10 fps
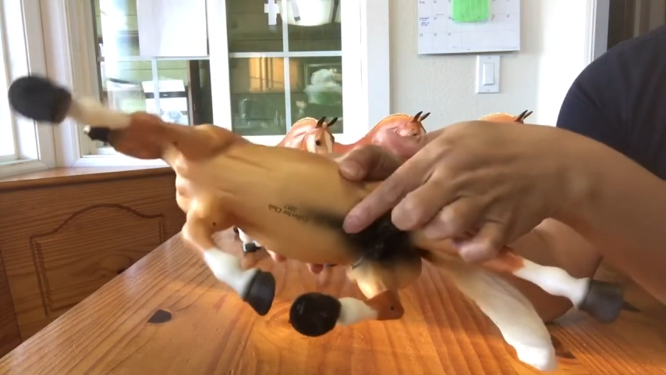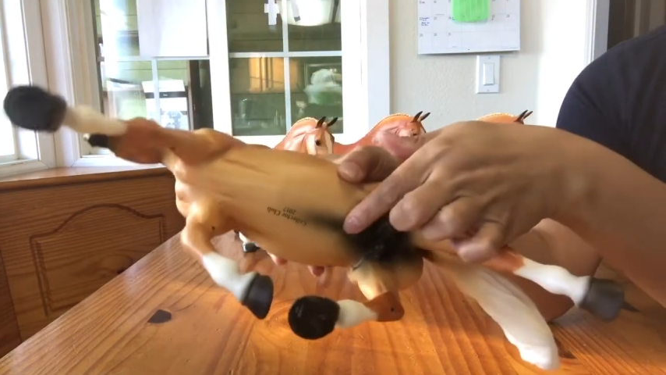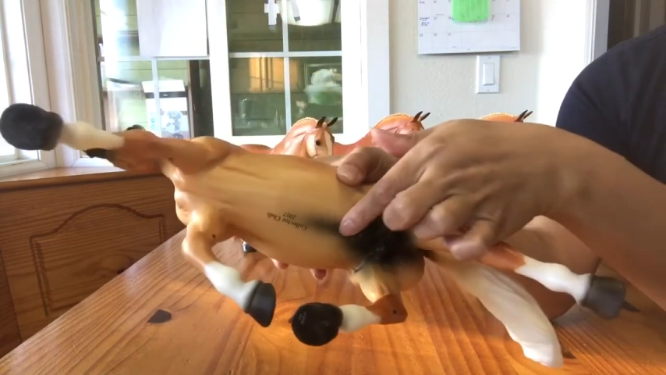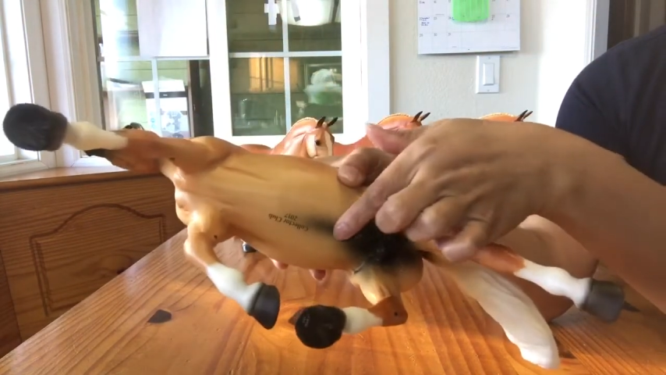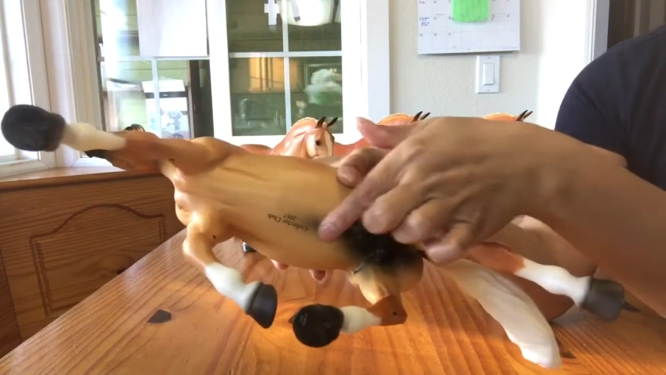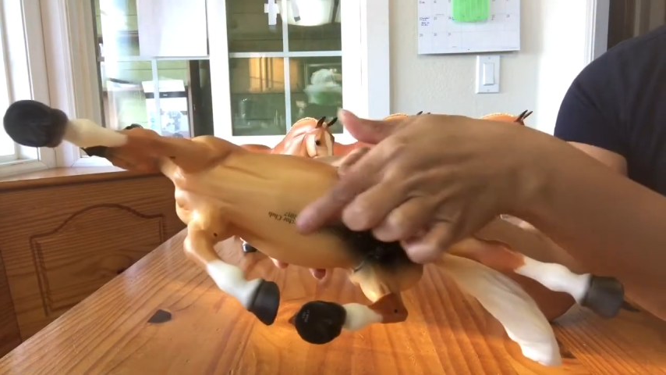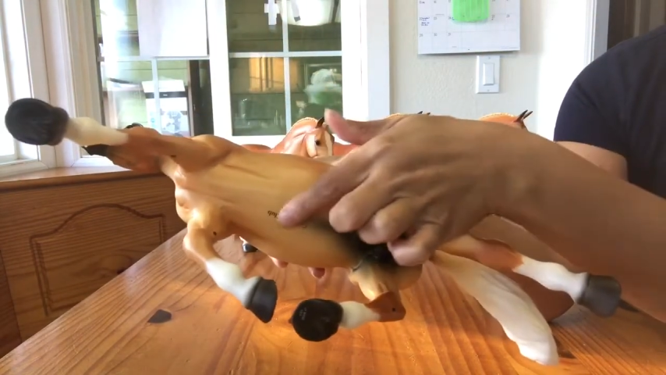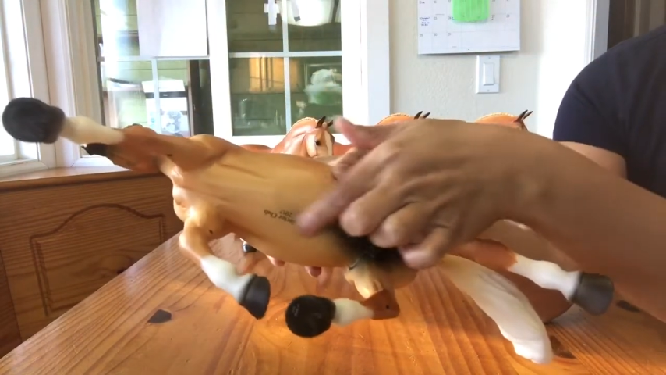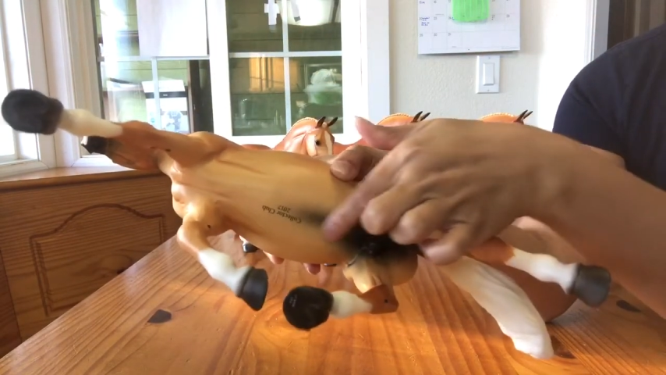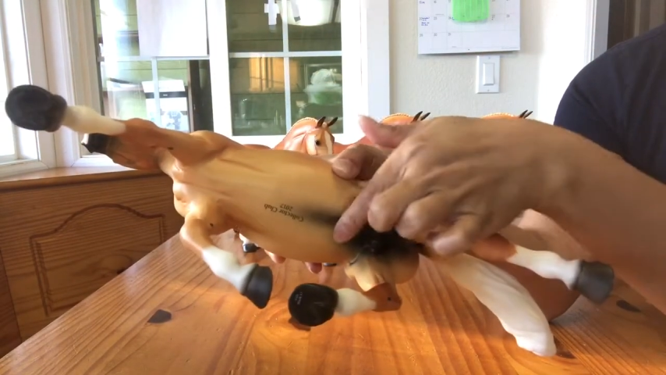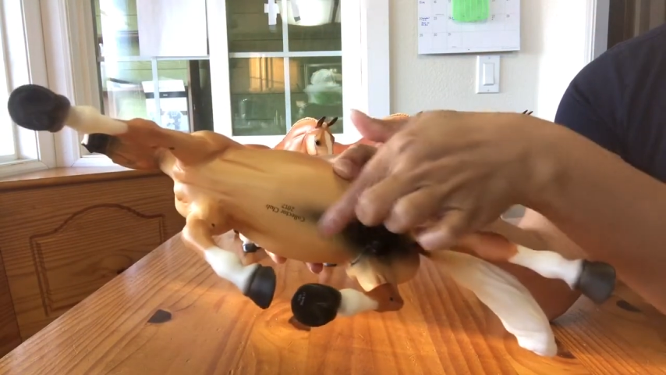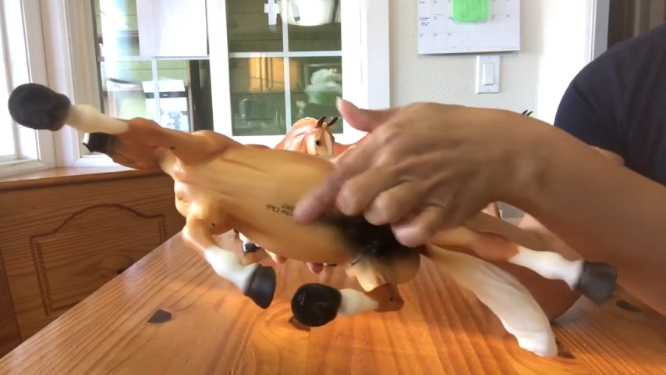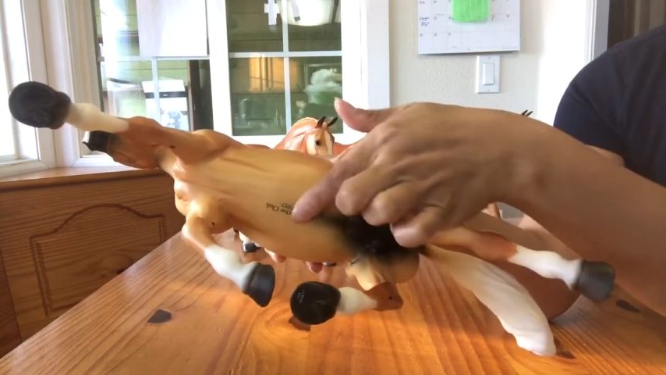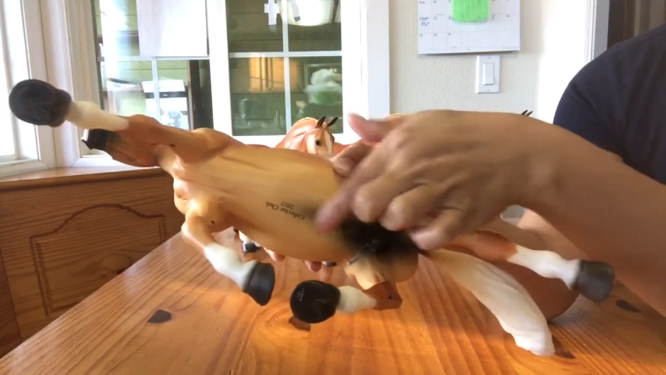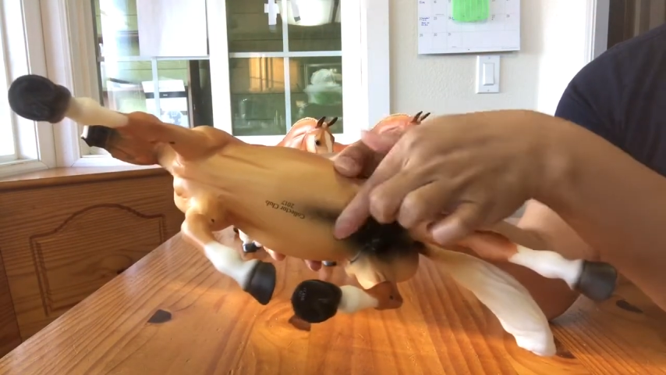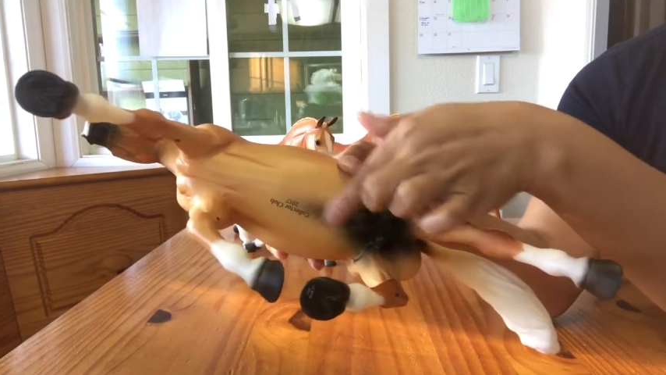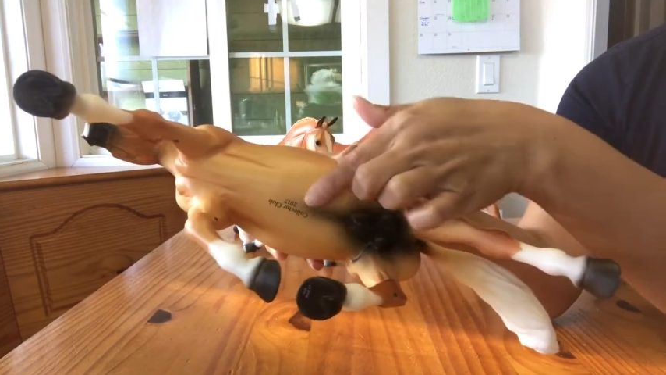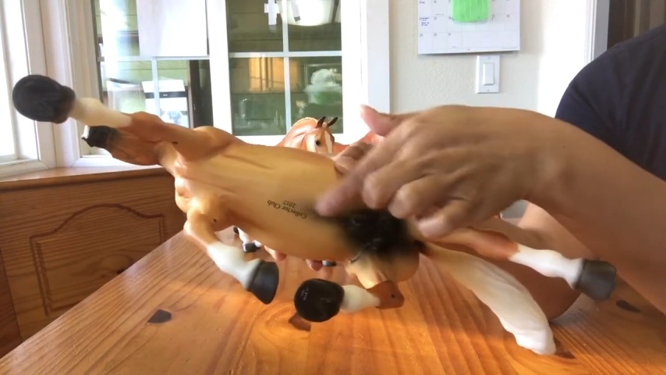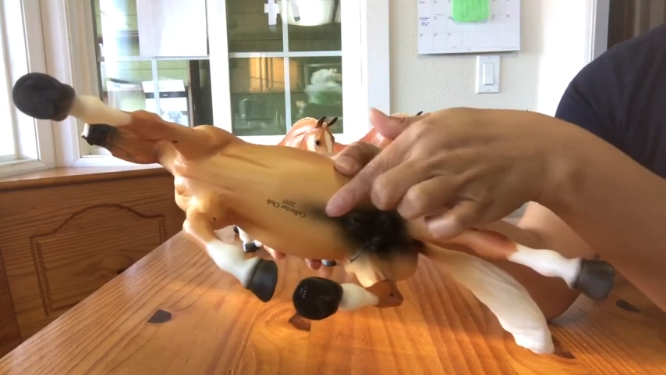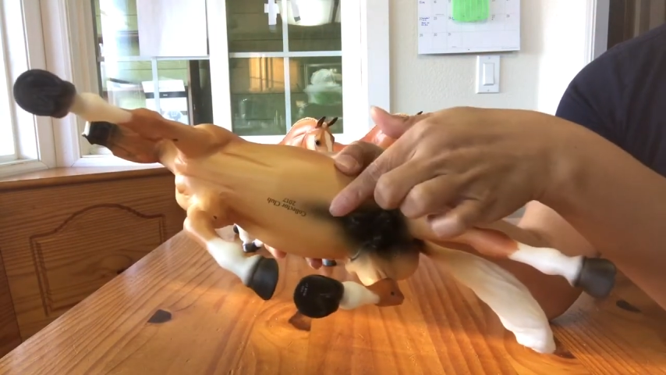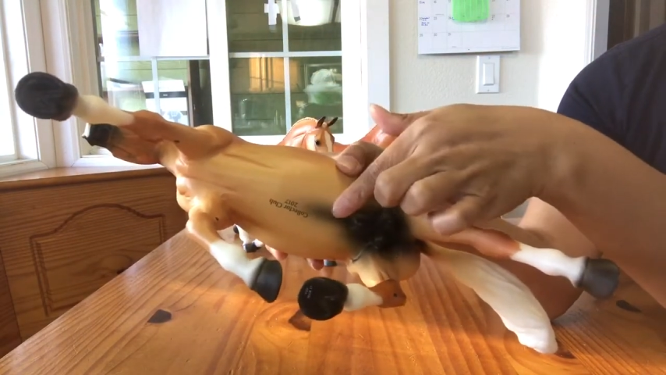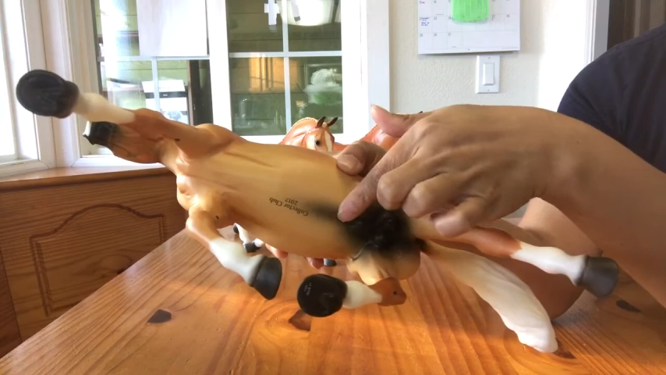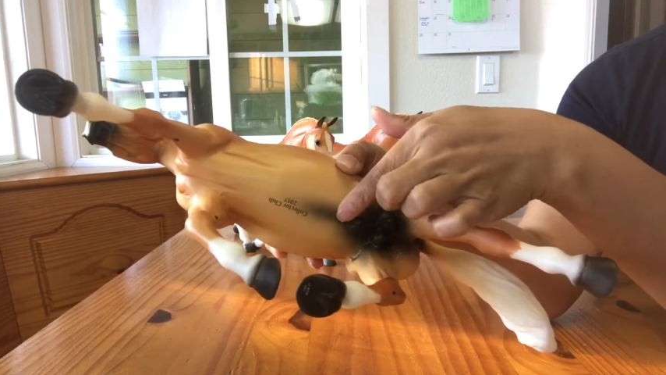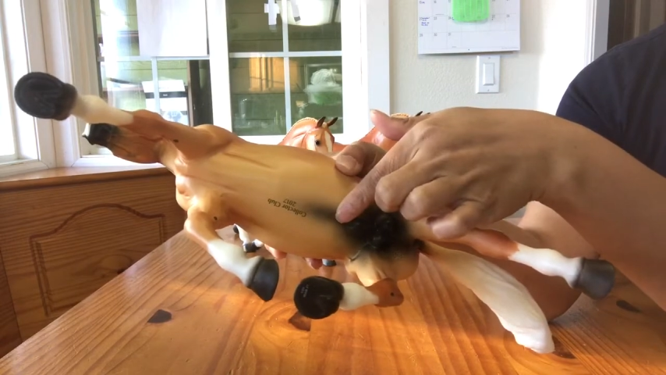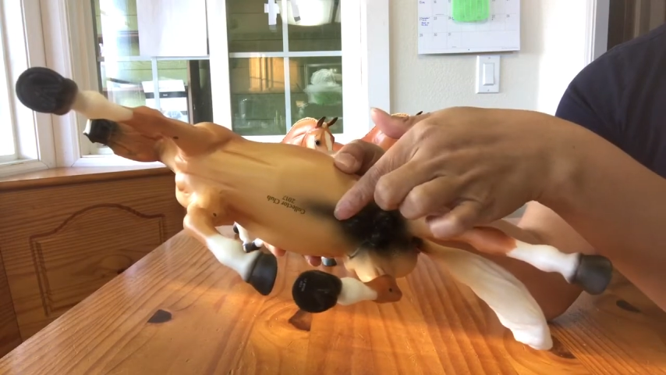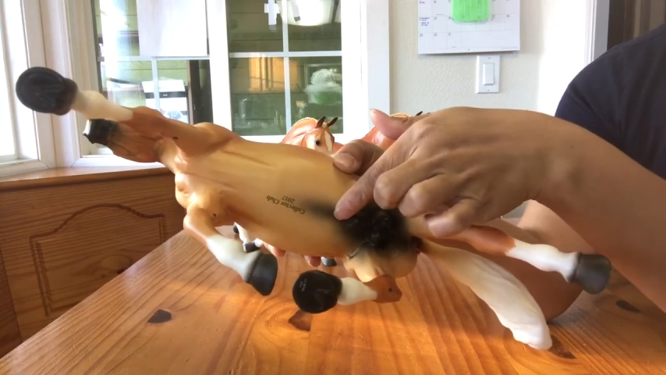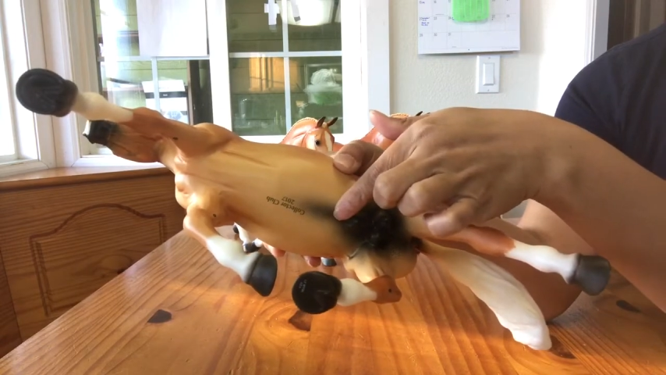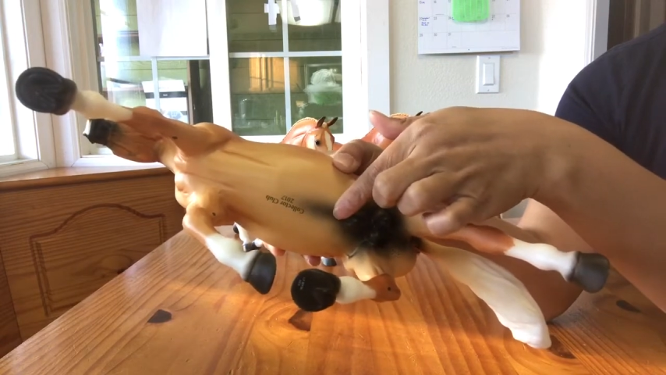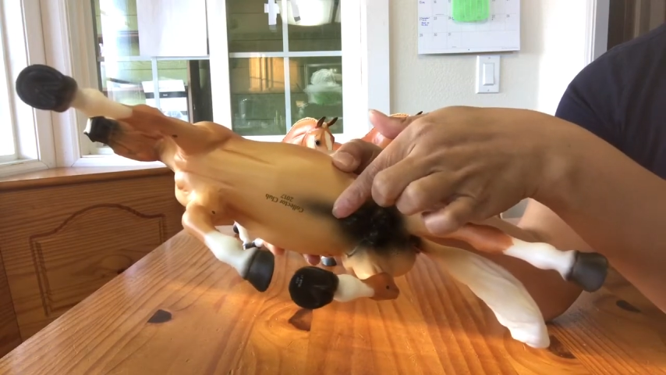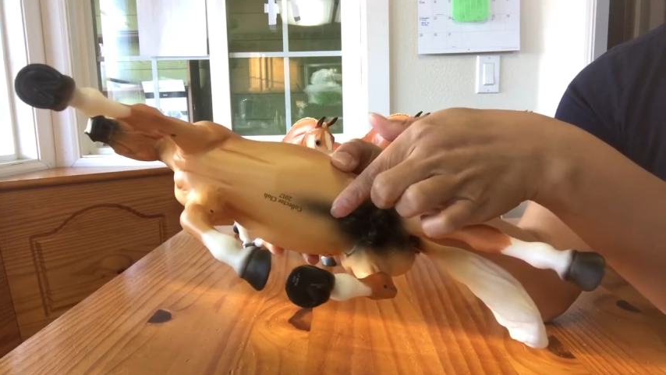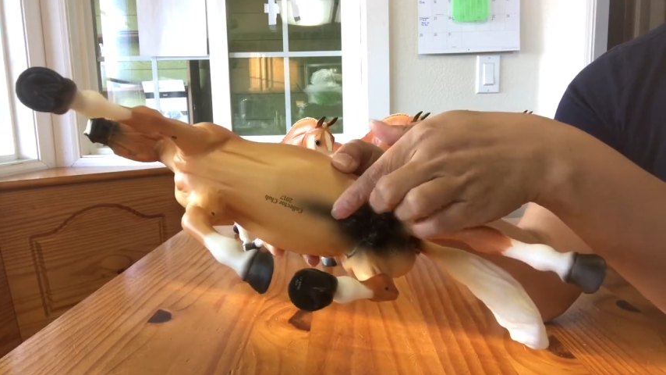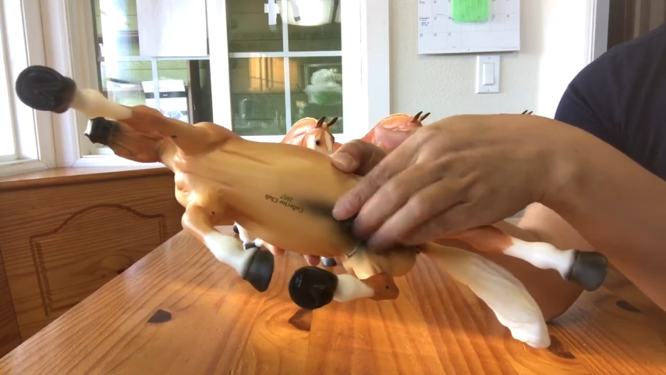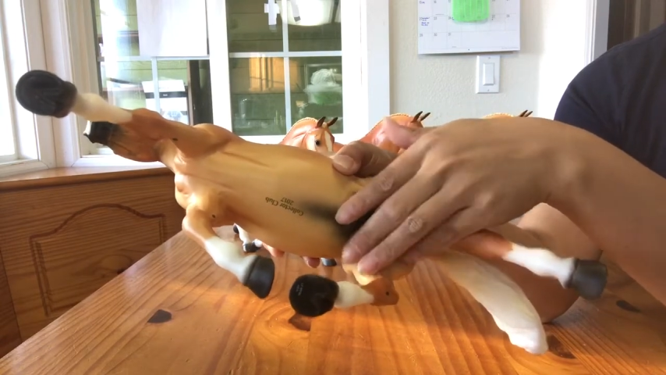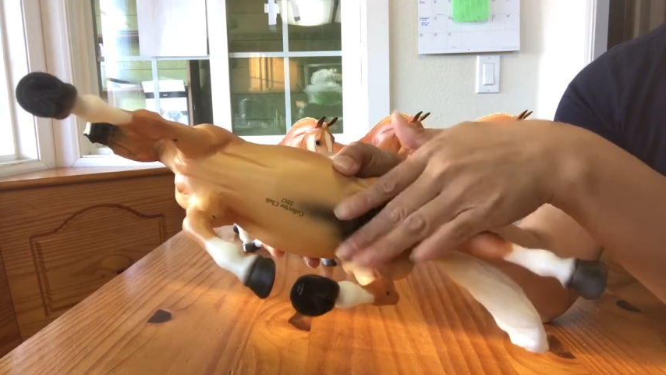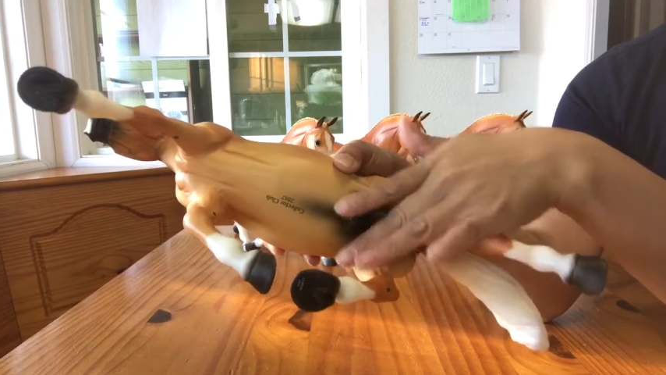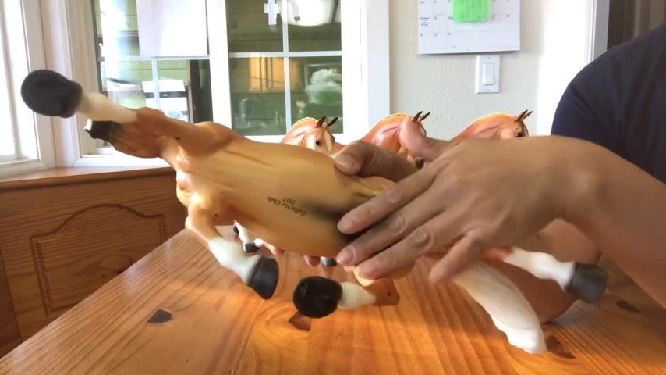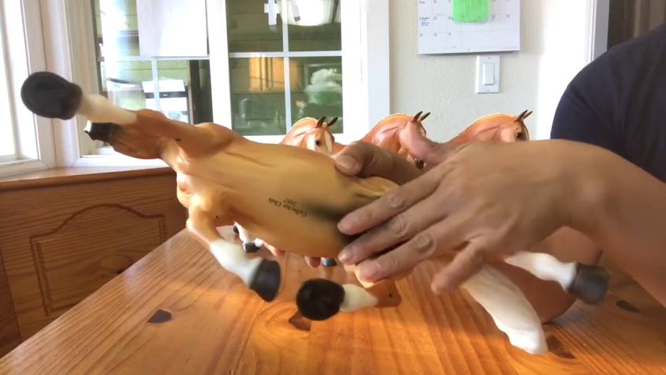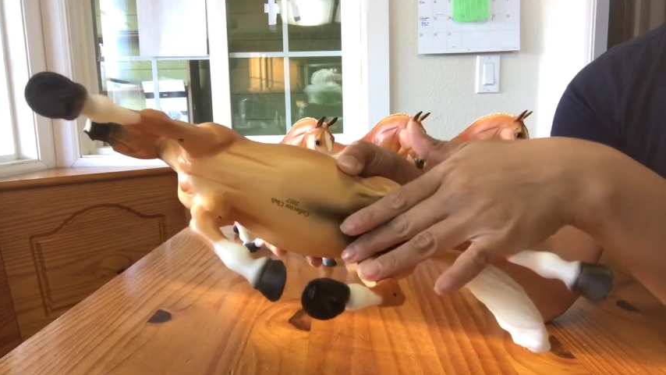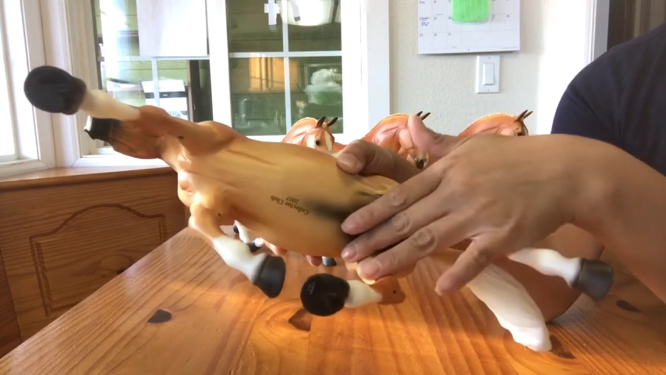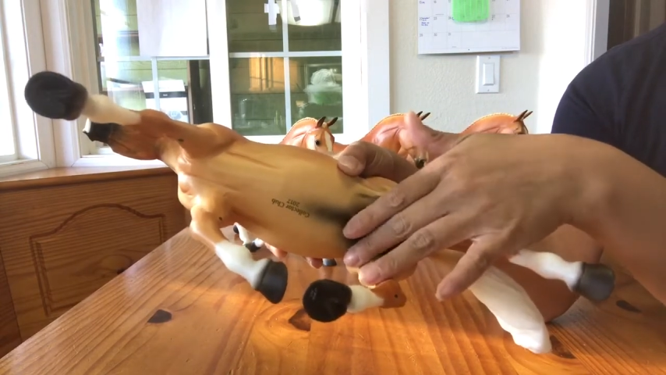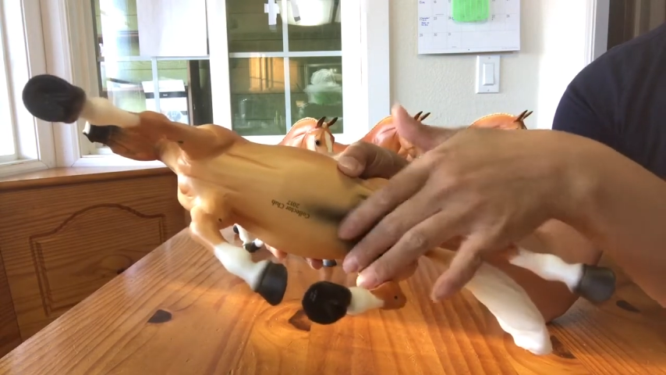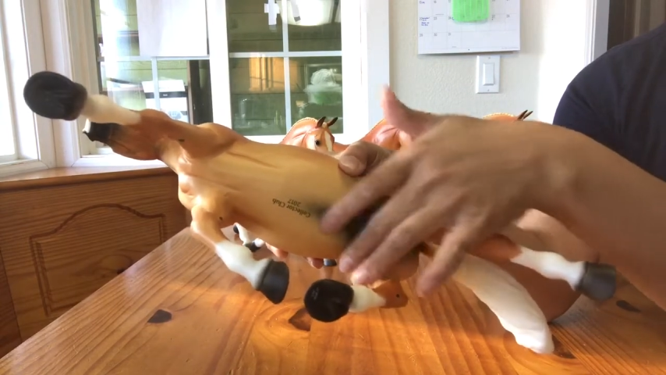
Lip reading: Nobody's mouth can be seen.